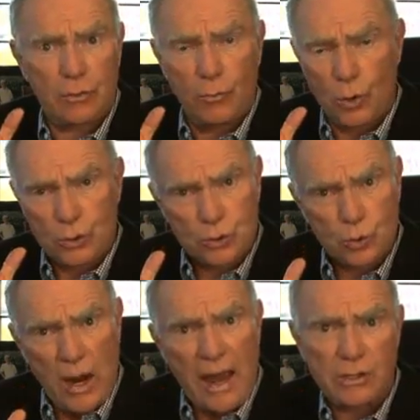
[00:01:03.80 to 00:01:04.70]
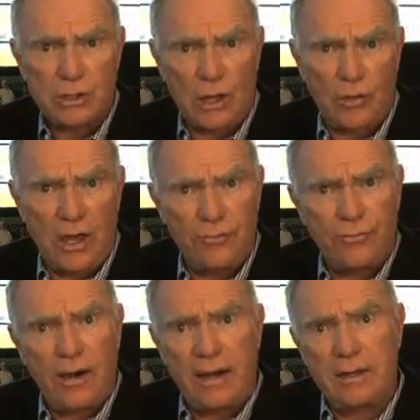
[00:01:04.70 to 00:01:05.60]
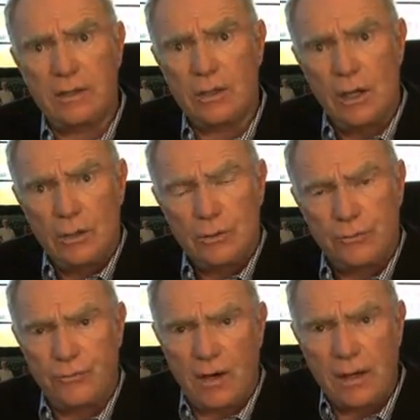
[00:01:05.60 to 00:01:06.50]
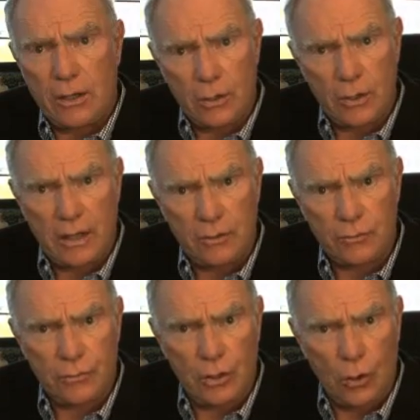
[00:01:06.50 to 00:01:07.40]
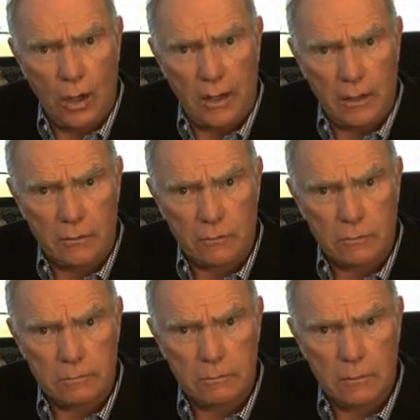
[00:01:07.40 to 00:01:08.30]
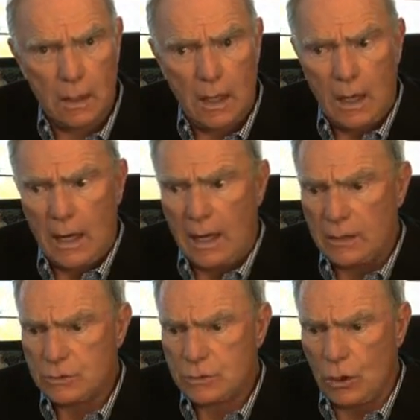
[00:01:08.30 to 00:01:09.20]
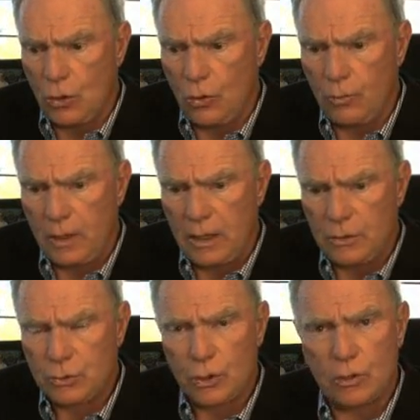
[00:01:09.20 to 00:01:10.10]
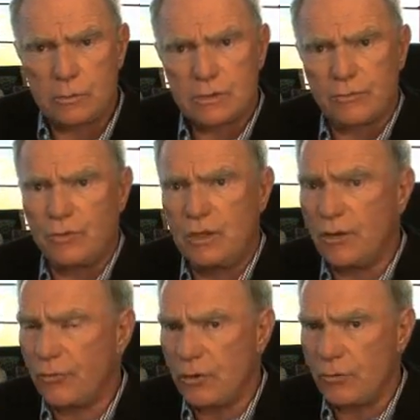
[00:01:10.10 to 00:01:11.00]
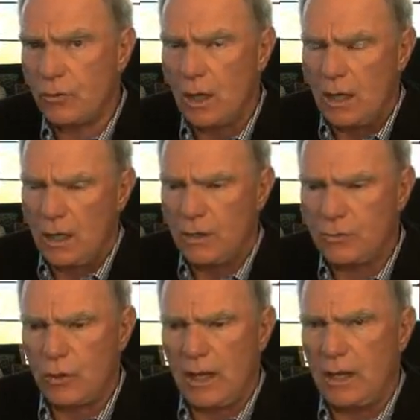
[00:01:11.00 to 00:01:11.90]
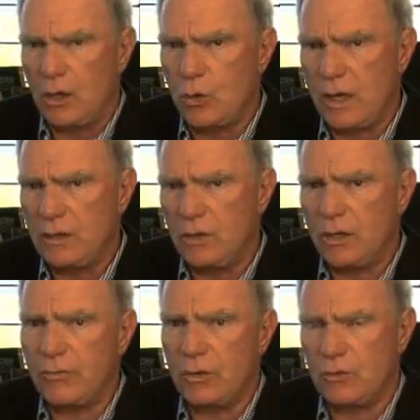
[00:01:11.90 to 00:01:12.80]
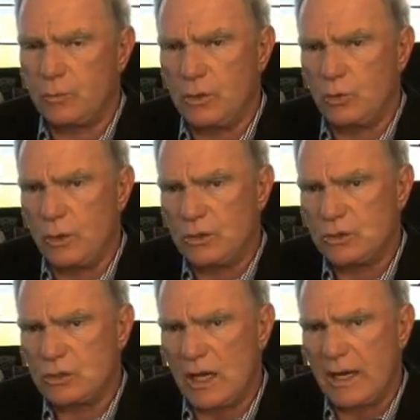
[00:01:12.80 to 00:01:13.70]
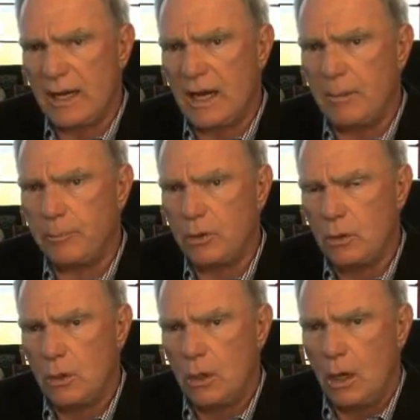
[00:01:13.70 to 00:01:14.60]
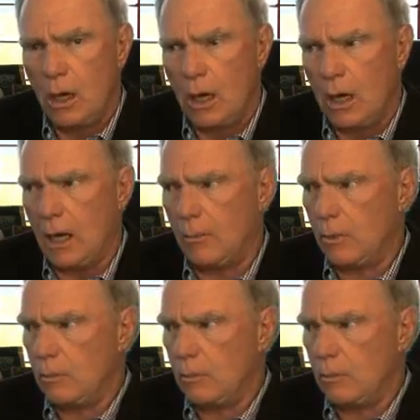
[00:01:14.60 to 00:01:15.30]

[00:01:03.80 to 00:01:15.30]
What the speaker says: the more tragic they find it, the funnier it is for the audience. And so, in terms of difference, is there any great difference between setting up a